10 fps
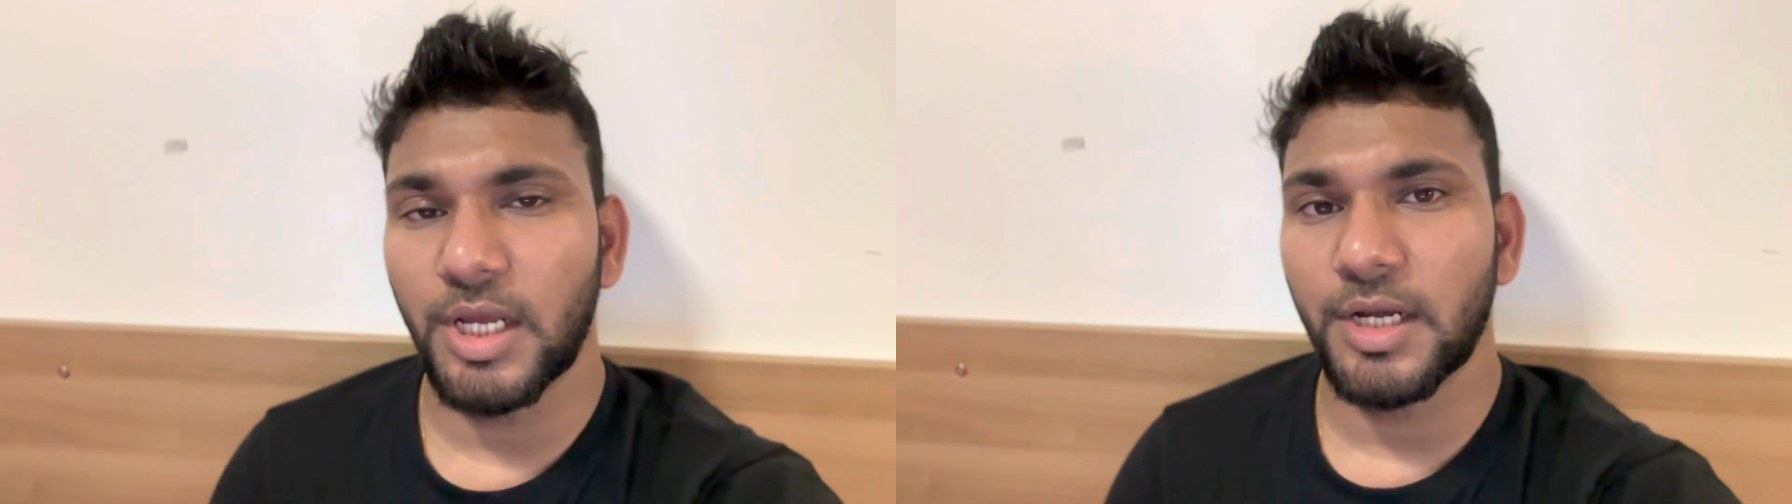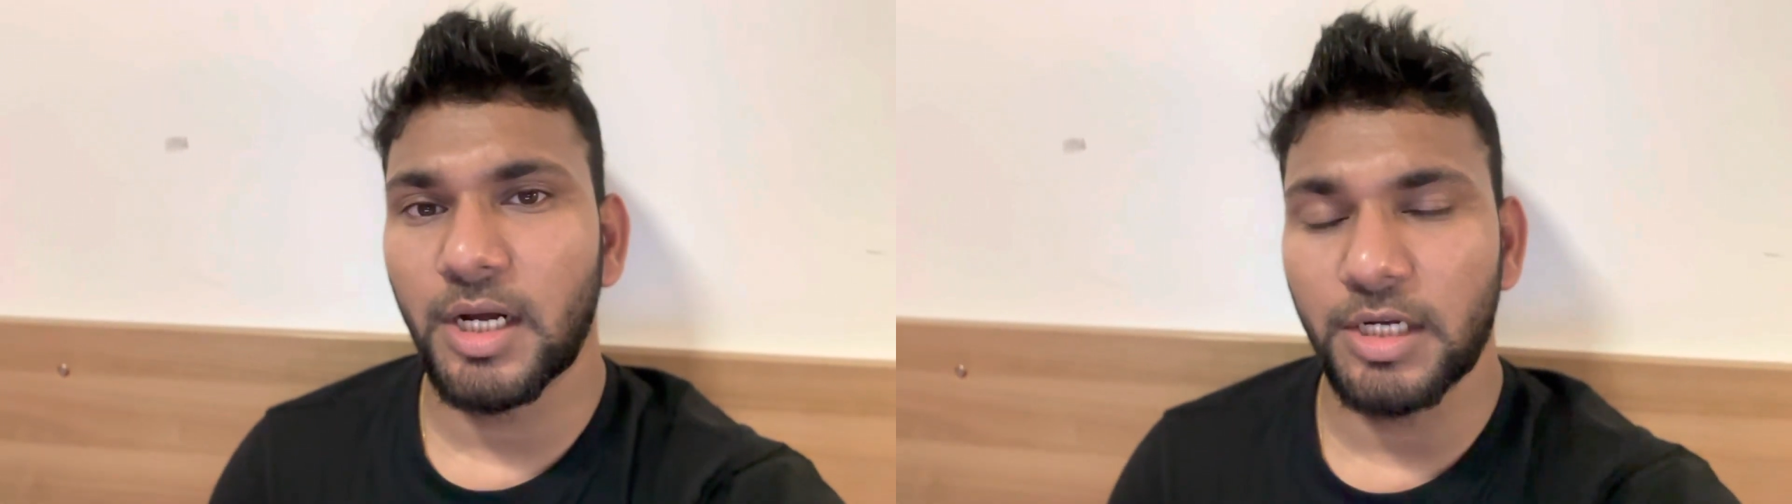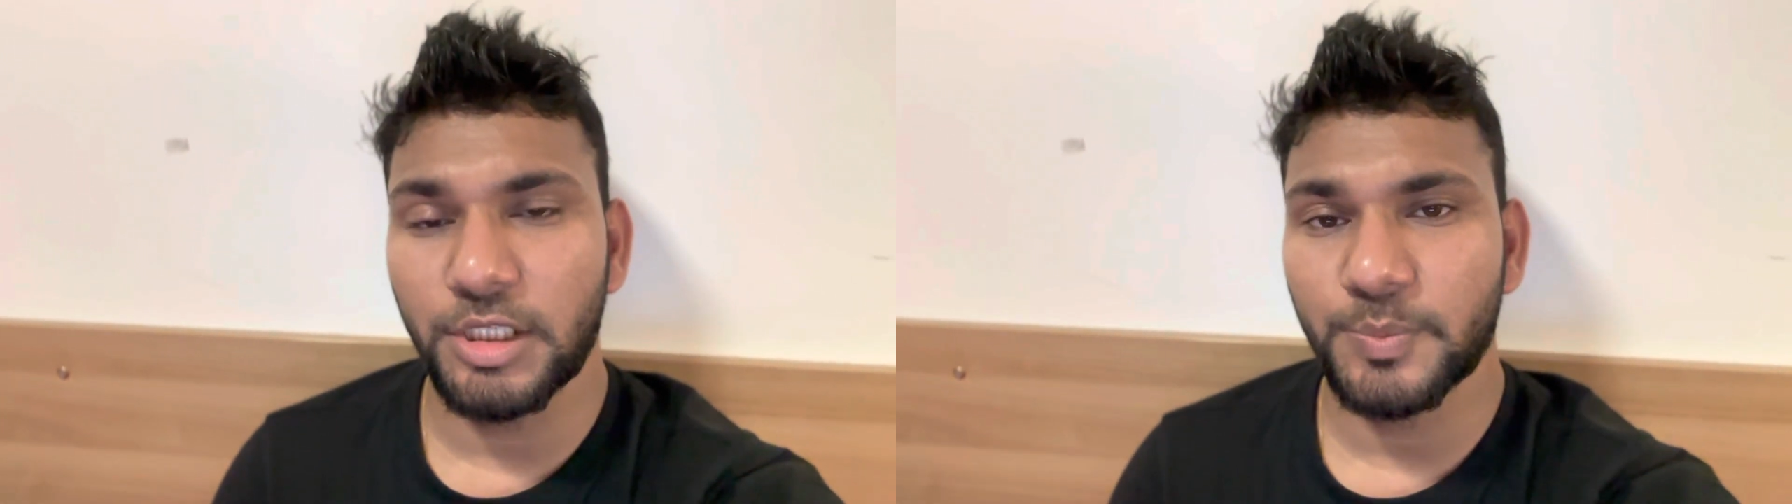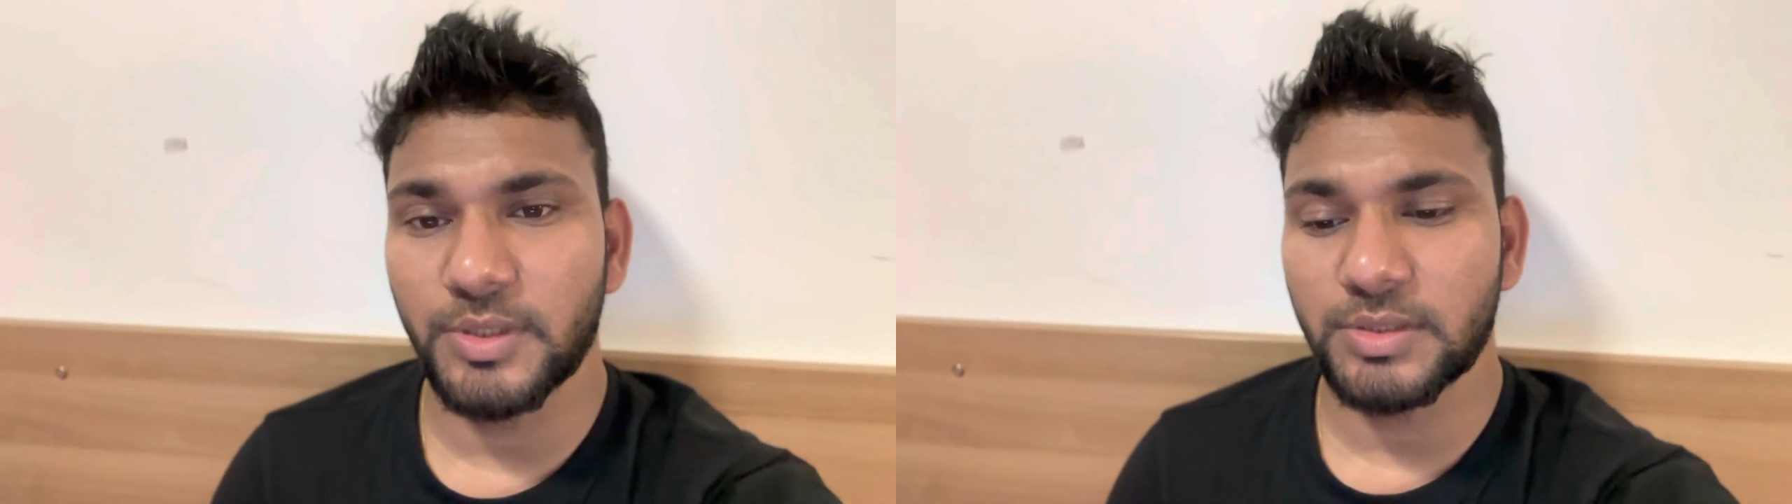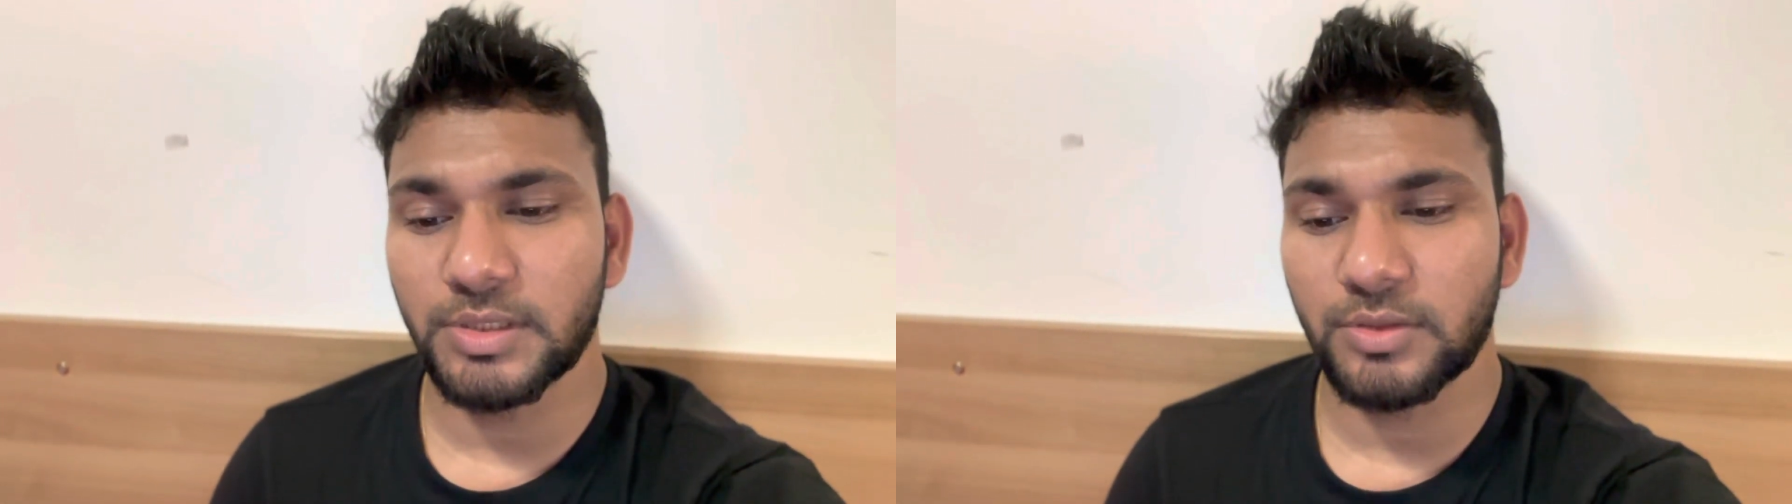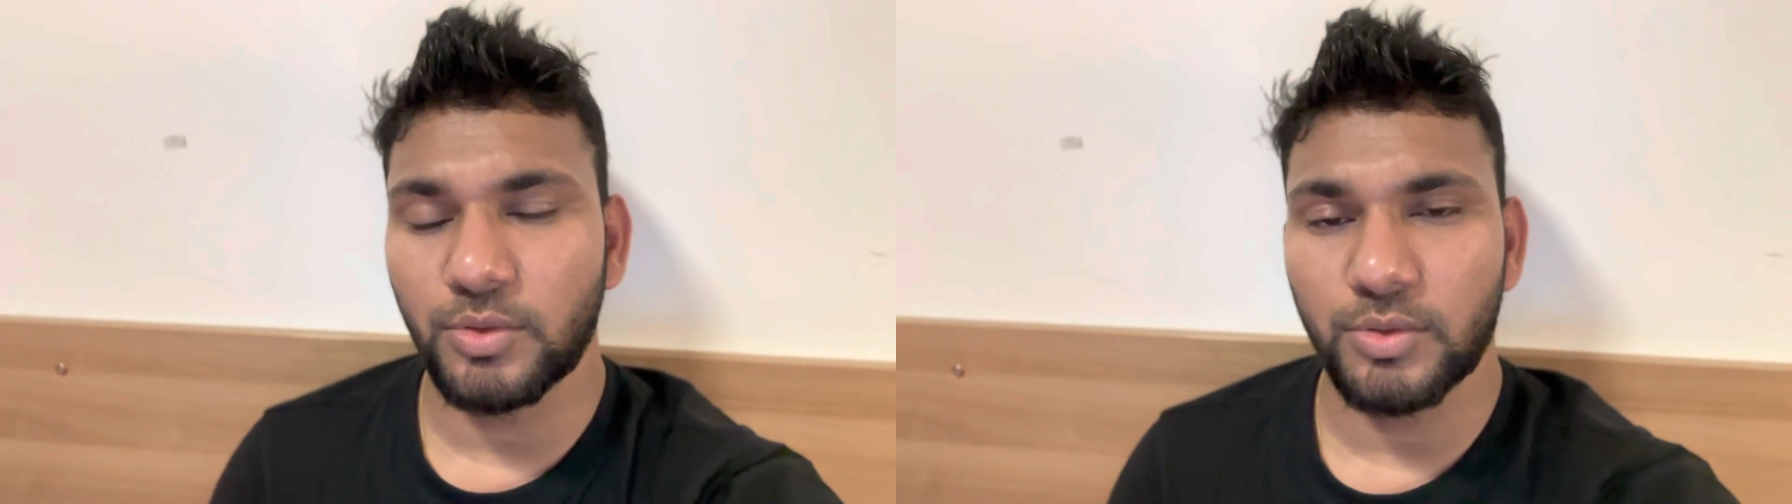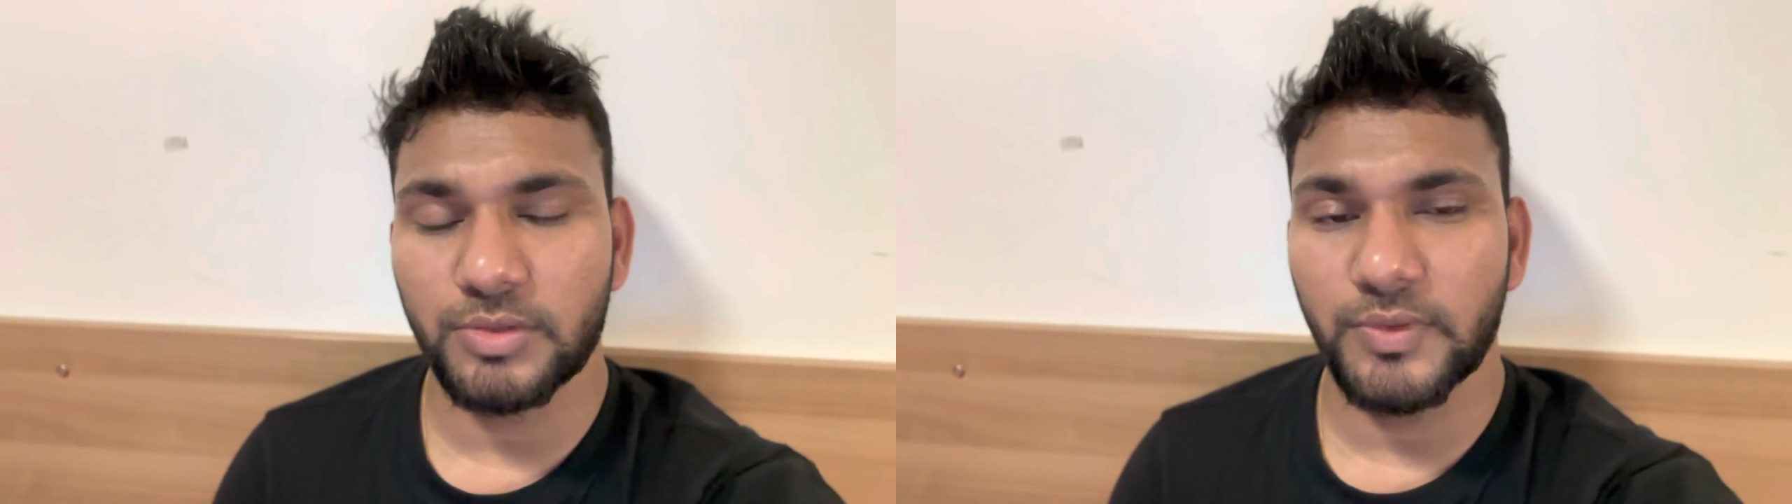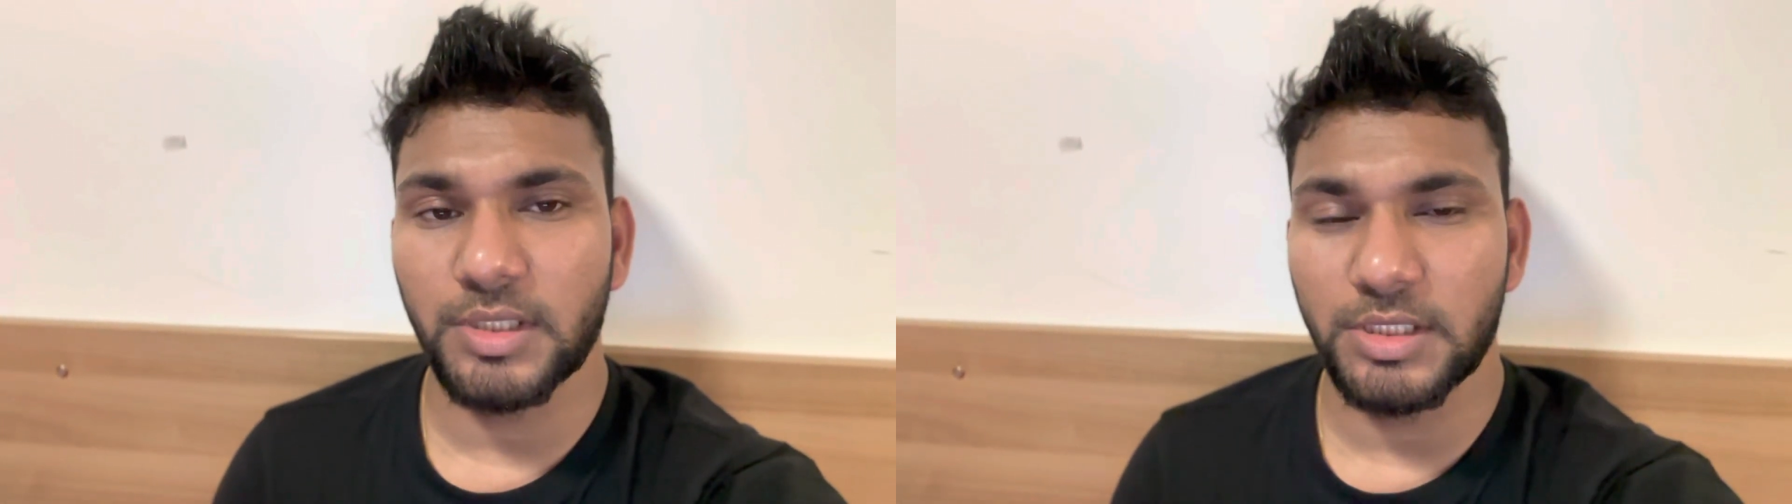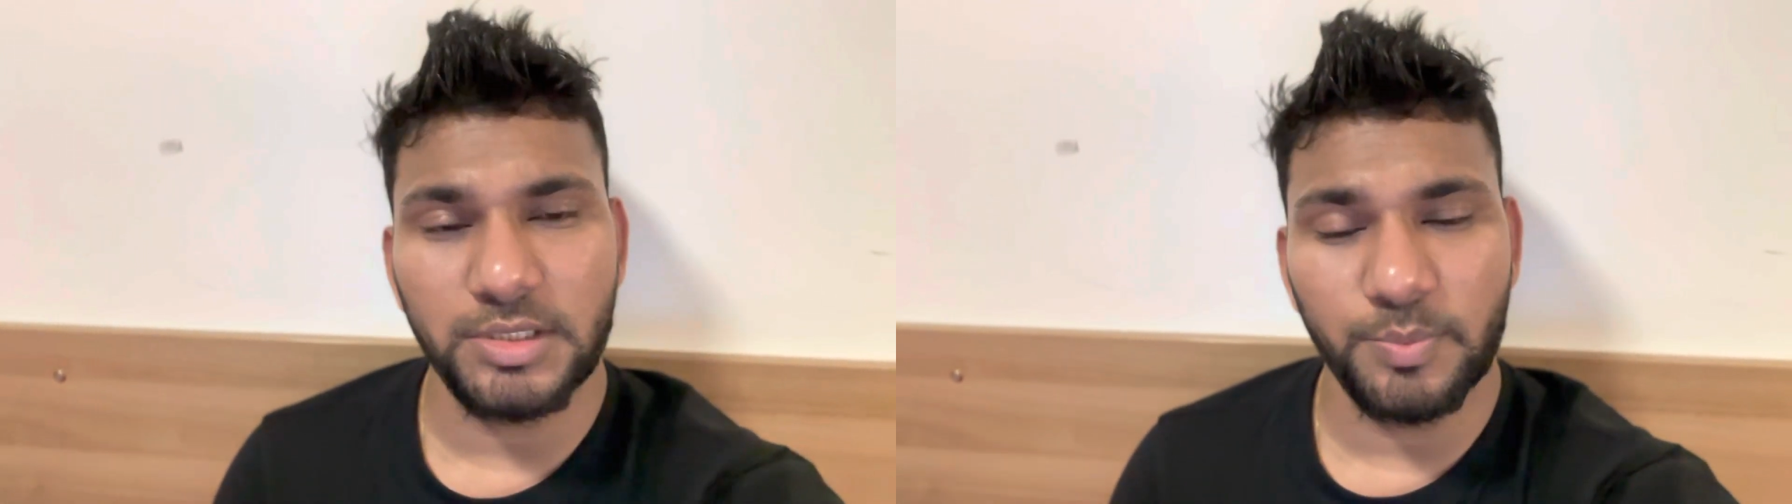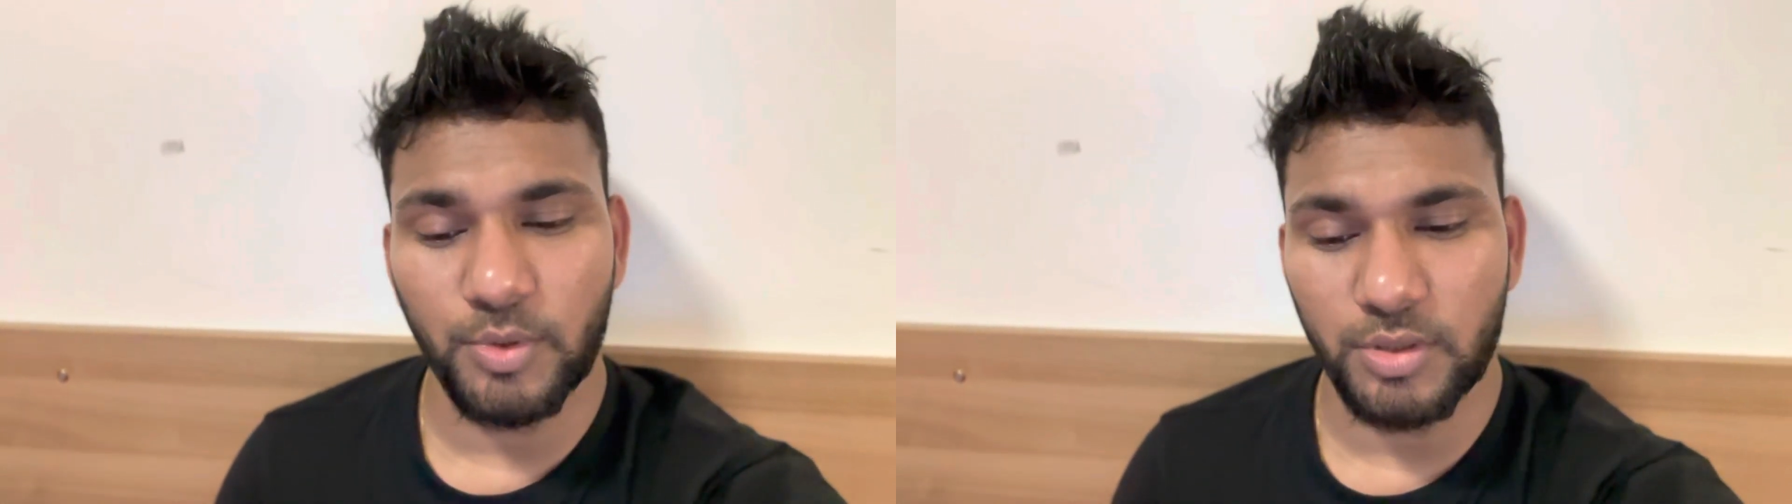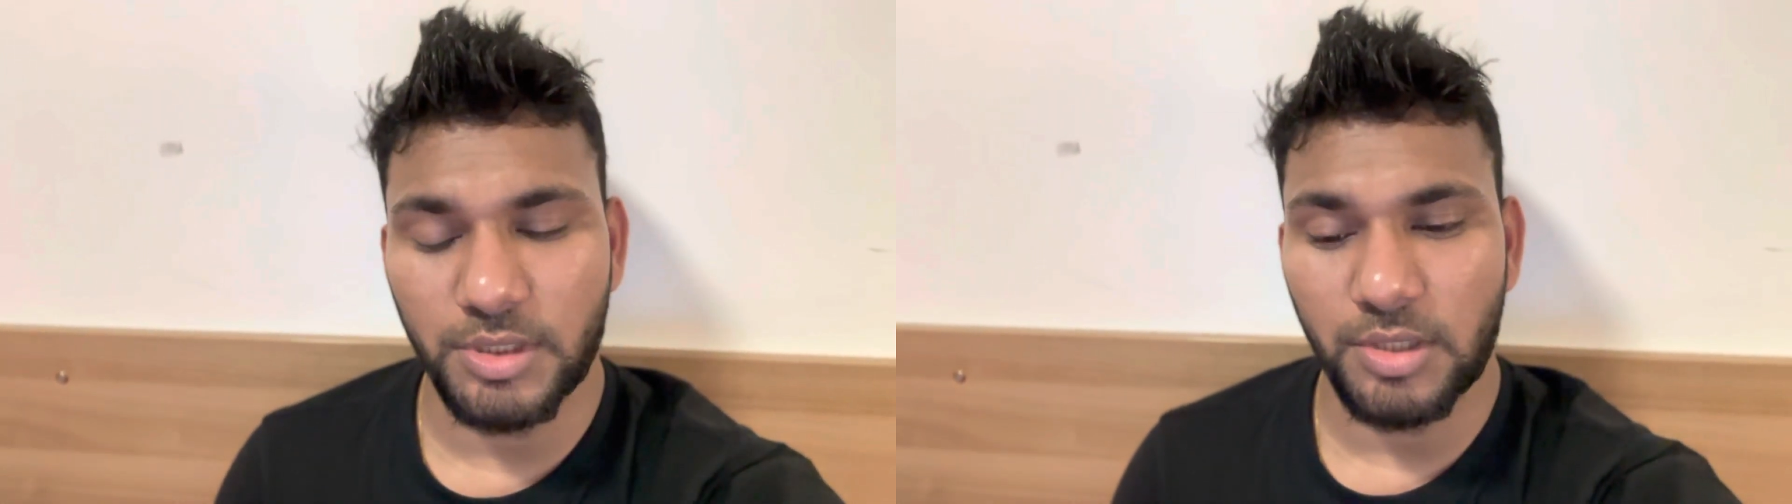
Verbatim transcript: and one hundred percent coursework is the project